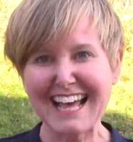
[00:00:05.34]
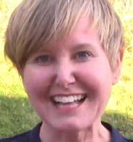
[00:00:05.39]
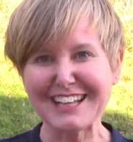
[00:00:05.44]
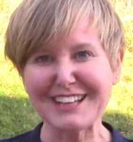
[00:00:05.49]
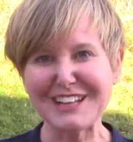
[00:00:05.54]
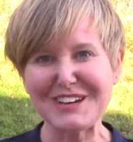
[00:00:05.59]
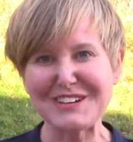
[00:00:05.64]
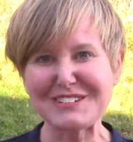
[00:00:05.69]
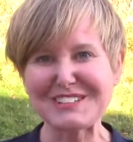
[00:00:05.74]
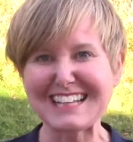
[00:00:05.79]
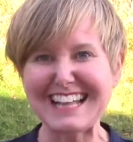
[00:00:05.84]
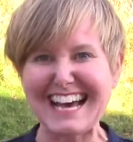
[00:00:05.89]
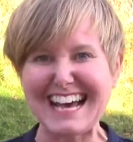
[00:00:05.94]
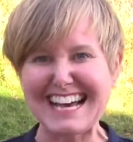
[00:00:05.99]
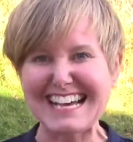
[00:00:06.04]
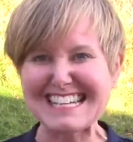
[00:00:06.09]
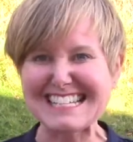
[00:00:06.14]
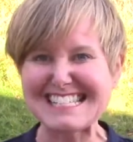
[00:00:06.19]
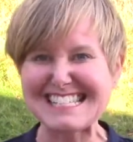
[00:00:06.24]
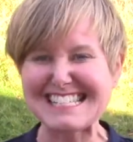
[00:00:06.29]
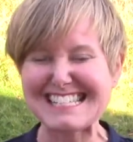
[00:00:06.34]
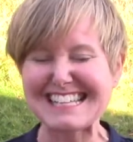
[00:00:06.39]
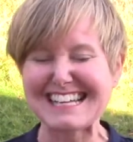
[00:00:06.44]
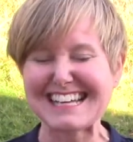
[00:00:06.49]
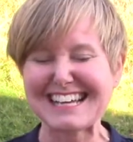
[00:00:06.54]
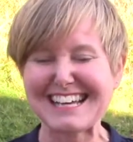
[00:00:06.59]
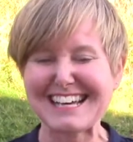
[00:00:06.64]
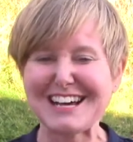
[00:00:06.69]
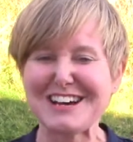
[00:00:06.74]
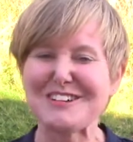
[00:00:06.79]
Hello class,
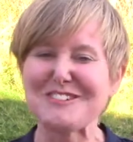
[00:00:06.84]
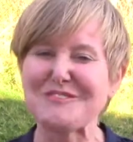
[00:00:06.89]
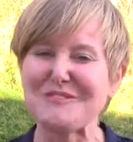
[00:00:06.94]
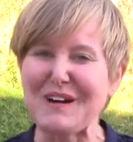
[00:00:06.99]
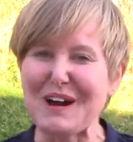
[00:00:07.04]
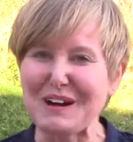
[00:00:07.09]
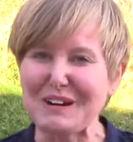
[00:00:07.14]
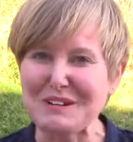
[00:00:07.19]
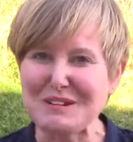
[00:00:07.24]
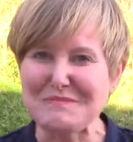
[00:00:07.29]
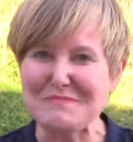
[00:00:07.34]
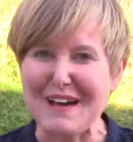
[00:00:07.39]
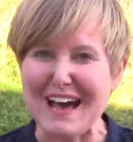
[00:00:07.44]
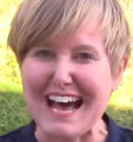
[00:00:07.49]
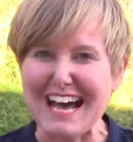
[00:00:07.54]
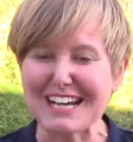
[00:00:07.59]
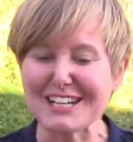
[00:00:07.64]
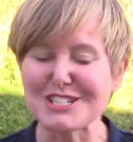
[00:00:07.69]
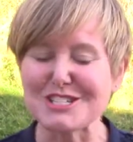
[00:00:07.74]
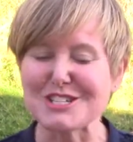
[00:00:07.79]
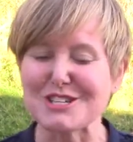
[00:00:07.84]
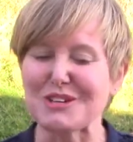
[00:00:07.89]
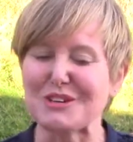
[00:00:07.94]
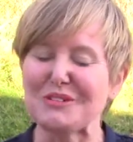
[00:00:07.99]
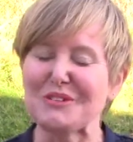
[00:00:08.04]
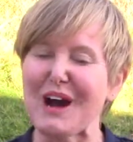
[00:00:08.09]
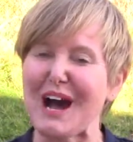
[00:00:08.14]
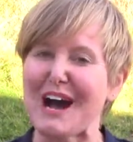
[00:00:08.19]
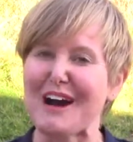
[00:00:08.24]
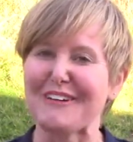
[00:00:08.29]
welcome back
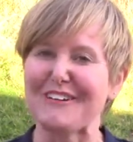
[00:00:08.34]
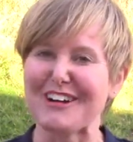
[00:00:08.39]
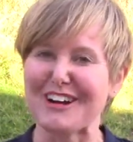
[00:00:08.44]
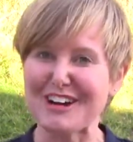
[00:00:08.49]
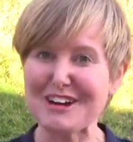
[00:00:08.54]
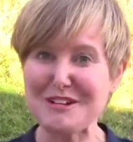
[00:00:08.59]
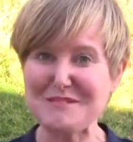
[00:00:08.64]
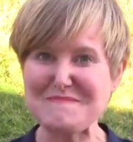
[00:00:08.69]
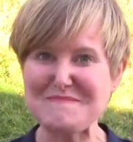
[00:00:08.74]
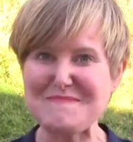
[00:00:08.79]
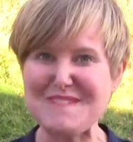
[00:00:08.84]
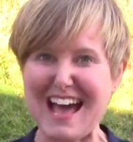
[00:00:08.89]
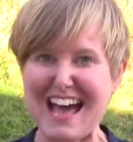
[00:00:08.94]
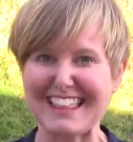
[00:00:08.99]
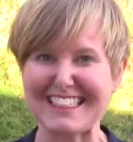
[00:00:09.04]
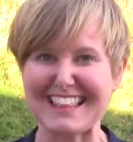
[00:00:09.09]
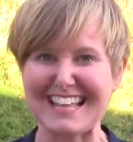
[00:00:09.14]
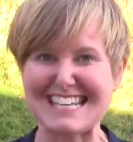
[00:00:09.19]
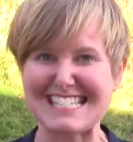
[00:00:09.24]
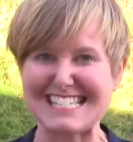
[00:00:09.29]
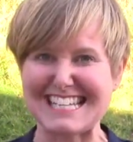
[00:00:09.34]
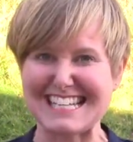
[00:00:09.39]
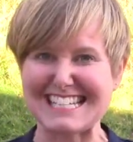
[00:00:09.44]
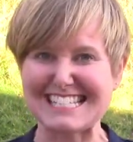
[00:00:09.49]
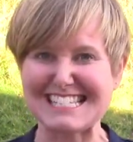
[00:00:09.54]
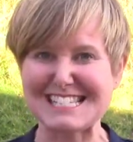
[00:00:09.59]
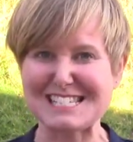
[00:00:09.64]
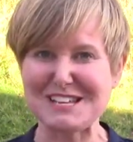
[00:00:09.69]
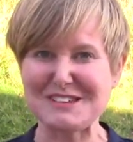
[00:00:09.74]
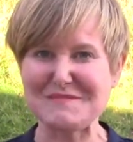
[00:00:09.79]
to our math
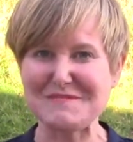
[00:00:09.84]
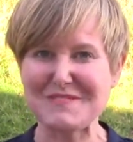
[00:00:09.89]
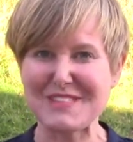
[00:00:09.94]
lessons.